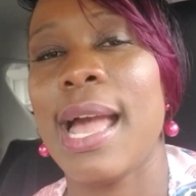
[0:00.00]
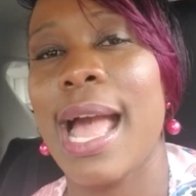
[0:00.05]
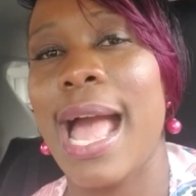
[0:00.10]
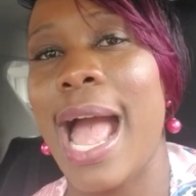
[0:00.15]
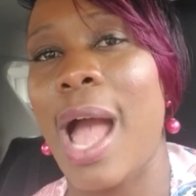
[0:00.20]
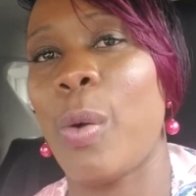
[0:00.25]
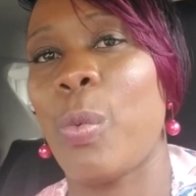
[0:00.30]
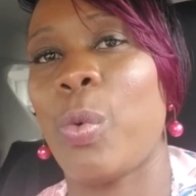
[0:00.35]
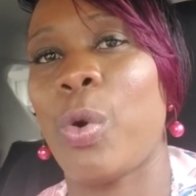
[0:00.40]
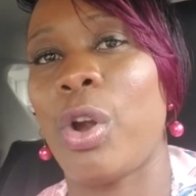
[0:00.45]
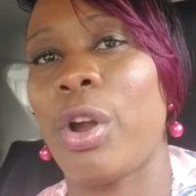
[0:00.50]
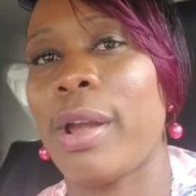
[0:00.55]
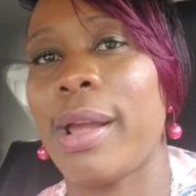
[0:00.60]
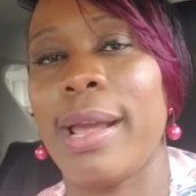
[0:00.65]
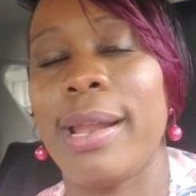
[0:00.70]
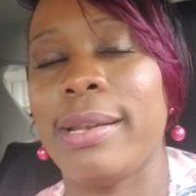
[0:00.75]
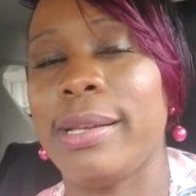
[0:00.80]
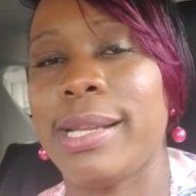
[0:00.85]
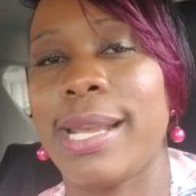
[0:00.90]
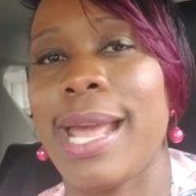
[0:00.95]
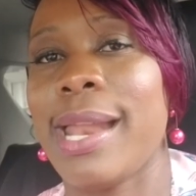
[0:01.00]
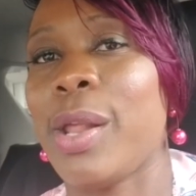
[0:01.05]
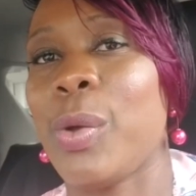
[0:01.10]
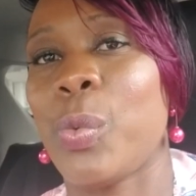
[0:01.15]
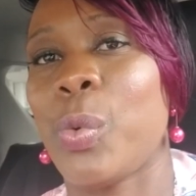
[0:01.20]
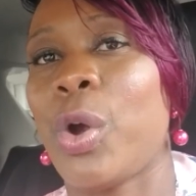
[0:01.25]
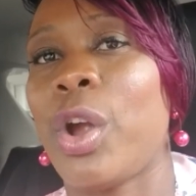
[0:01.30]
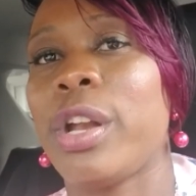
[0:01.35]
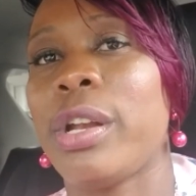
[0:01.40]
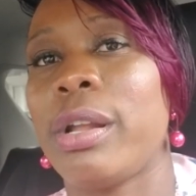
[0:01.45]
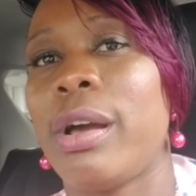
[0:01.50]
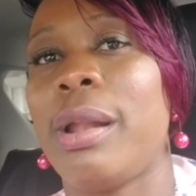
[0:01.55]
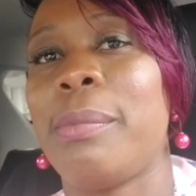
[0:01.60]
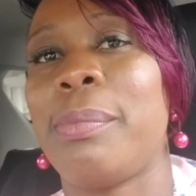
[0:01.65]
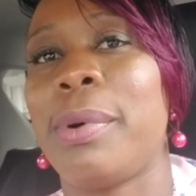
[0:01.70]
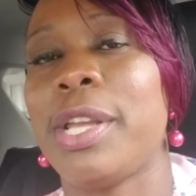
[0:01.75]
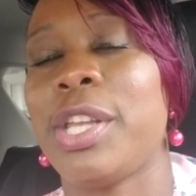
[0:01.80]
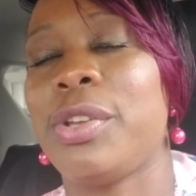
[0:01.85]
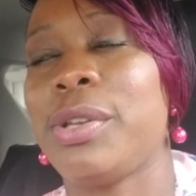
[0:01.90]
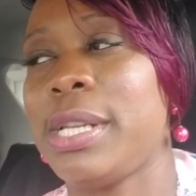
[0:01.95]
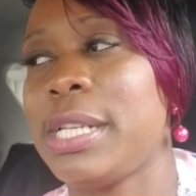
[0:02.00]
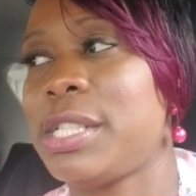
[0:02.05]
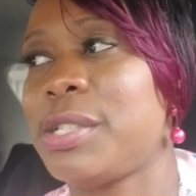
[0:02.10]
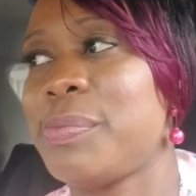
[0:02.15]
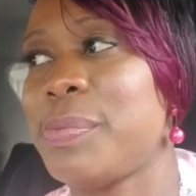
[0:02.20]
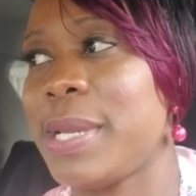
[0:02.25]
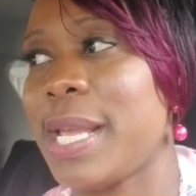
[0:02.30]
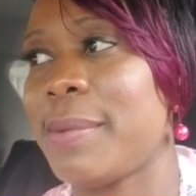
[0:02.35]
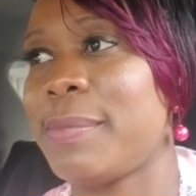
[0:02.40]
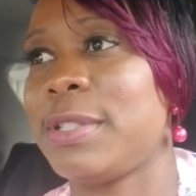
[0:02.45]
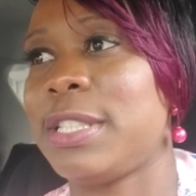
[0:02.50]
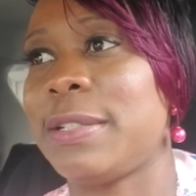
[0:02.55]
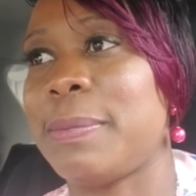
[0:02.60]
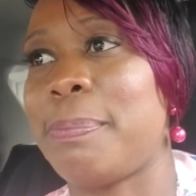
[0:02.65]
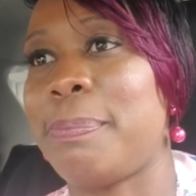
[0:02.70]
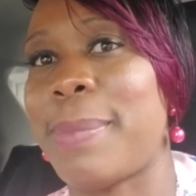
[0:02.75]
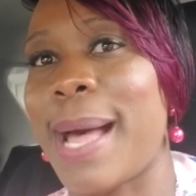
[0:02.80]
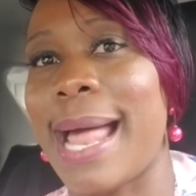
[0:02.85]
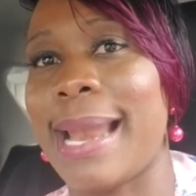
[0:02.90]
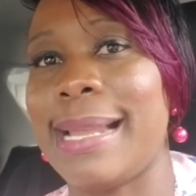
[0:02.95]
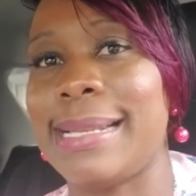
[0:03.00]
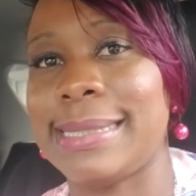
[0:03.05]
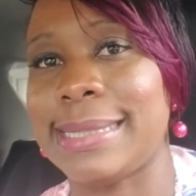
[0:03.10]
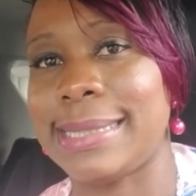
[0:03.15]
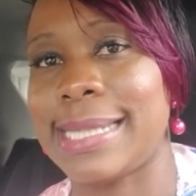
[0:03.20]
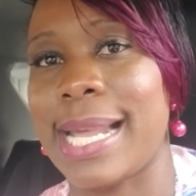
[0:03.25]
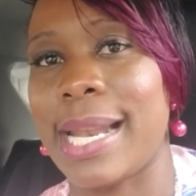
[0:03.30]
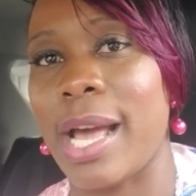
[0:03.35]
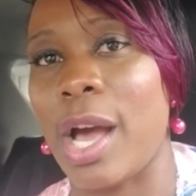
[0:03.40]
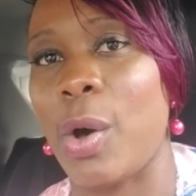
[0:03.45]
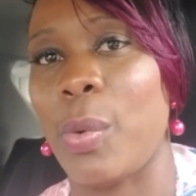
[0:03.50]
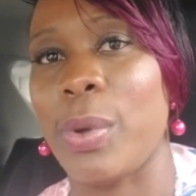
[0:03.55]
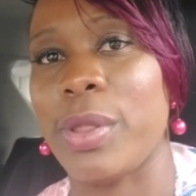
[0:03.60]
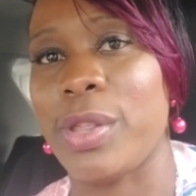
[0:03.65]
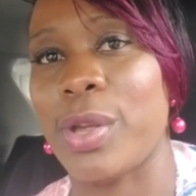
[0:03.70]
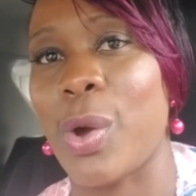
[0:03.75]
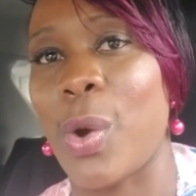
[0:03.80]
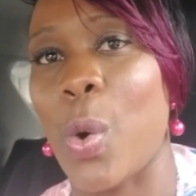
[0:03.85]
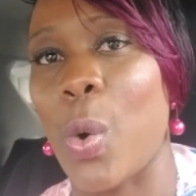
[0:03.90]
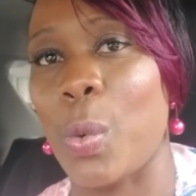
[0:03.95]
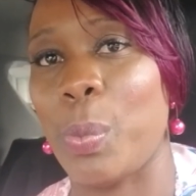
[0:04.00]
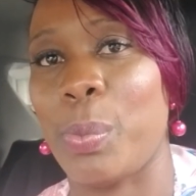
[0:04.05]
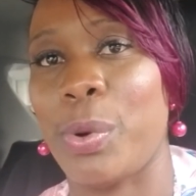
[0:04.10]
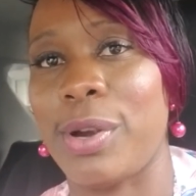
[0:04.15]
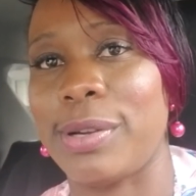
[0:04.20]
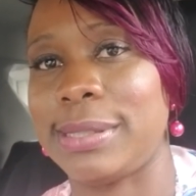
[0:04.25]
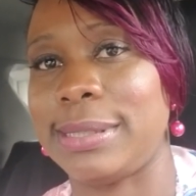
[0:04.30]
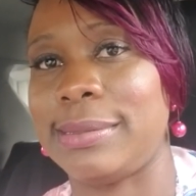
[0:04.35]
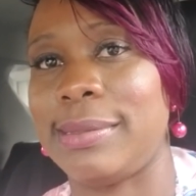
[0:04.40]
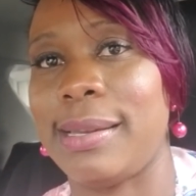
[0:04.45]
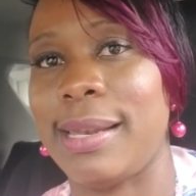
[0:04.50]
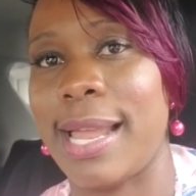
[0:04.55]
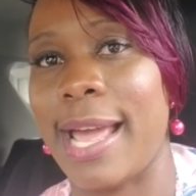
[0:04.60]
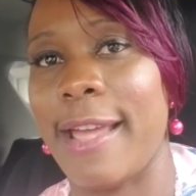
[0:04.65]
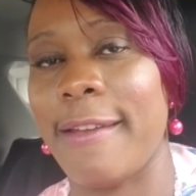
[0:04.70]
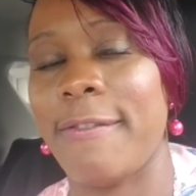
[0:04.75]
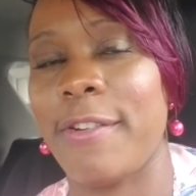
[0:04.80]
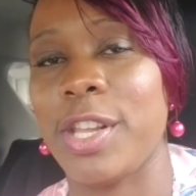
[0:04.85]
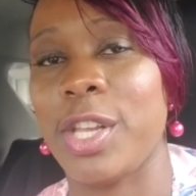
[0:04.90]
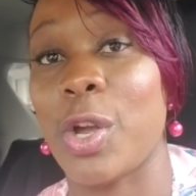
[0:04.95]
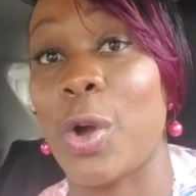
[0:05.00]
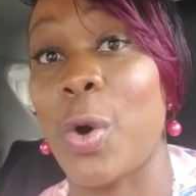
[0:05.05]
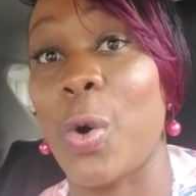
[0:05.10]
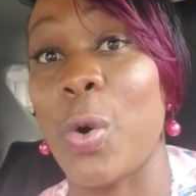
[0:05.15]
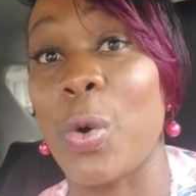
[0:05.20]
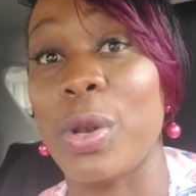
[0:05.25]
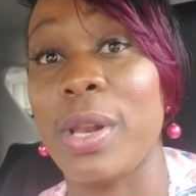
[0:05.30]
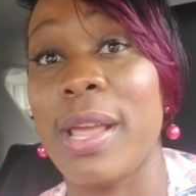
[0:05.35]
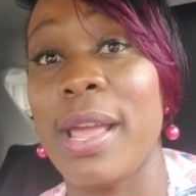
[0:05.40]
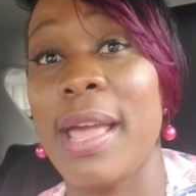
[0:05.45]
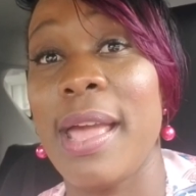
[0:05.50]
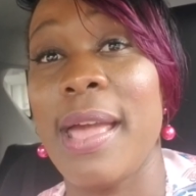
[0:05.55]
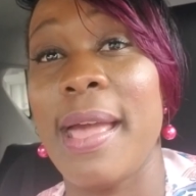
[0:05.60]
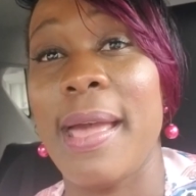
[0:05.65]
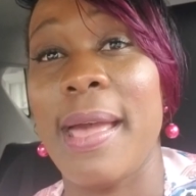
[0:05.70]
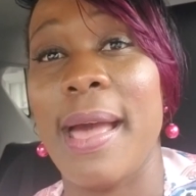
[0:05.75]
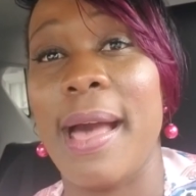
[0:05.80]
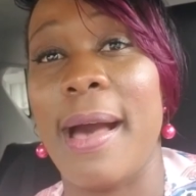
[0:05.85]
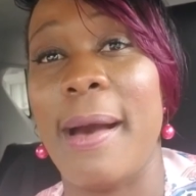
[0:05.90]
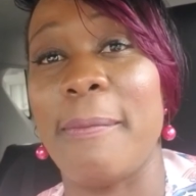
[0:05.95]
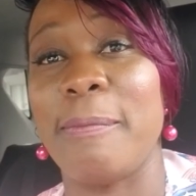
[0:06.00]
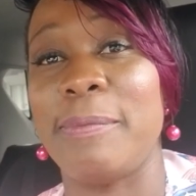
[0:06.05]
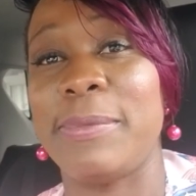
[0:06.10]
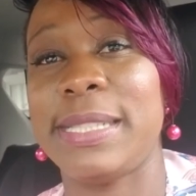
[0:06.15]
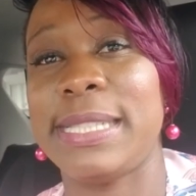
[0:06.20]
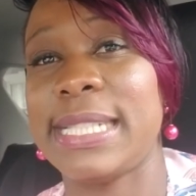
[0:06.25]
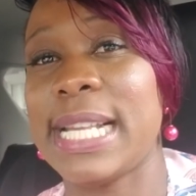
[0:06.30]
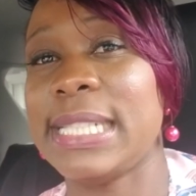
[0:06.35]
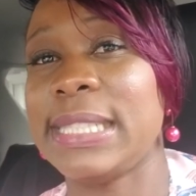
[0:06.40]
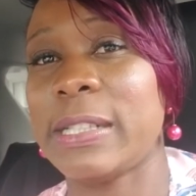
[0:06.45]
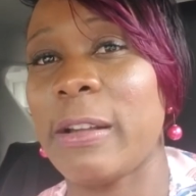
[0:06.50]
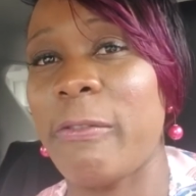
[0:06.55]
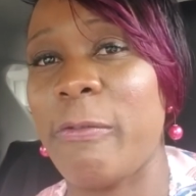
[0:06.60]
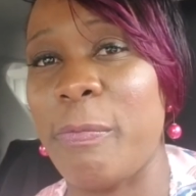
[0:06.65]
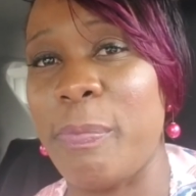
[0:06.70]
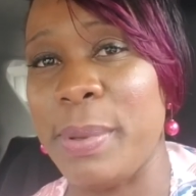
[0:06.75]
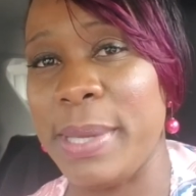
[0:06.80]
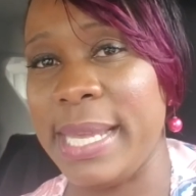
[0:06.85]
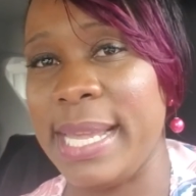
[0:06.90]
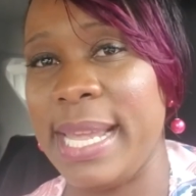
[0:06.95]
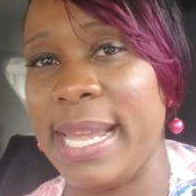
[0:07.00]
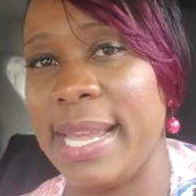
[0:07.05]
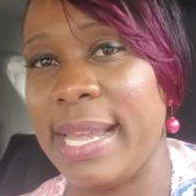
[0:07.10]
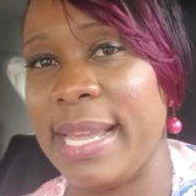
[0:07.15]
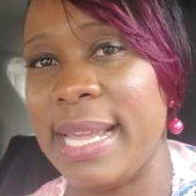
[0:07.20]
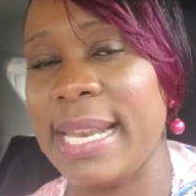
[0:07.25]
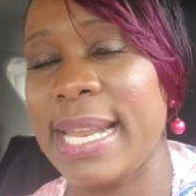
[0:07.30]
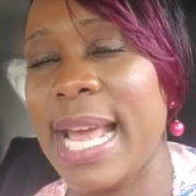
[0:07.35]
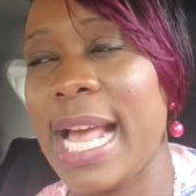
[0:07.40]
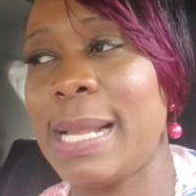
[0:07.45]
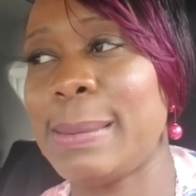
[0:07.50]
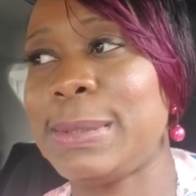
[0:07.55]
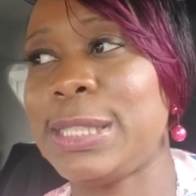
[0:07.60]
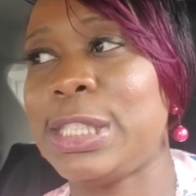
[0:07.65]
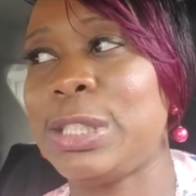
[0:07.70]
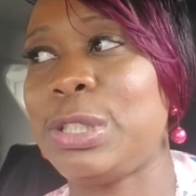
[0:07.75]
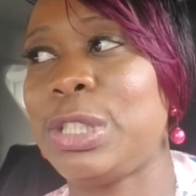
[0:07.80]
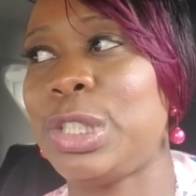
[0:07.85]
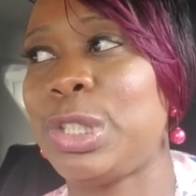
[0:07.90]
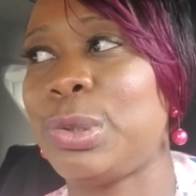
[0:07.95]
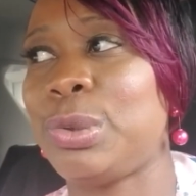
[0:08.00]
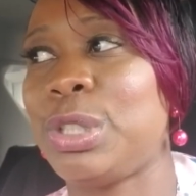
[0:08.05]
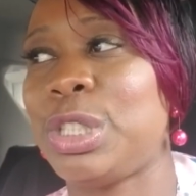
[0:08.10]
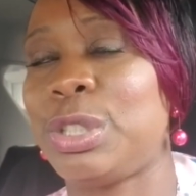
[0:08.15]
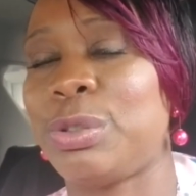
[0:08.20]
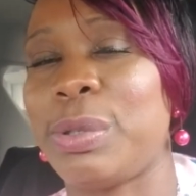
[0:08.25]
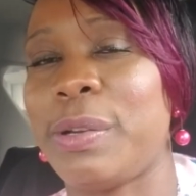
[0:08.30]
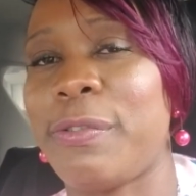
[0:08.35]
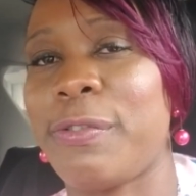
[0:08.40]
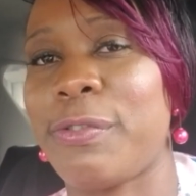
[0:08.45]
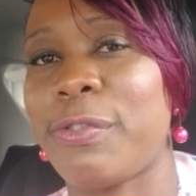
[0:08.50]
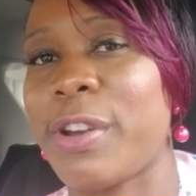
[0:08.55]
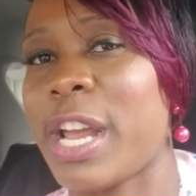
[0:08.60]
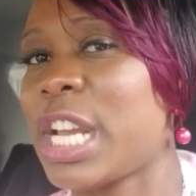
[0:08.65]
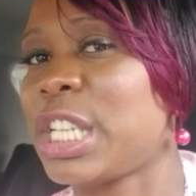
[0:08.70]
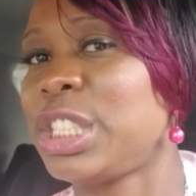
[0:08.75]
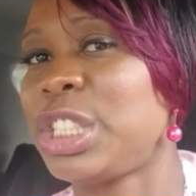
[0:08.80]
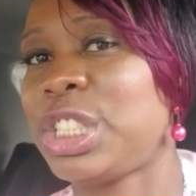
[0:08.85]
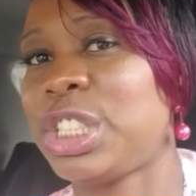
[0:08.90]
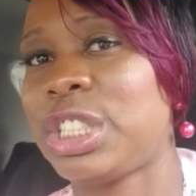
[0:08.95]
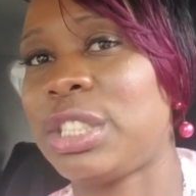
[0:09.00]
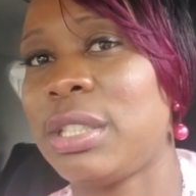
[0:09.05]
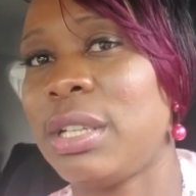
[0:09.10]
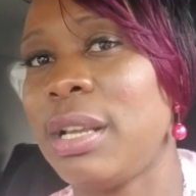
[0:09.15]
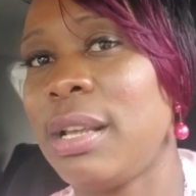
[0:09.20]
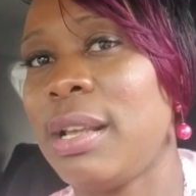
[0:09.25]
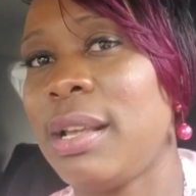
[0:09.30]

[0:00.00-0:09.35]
at work and getting work done, but you need to be able to balance that out with your own personal life and your own um, sense of being. It helps you too to refresh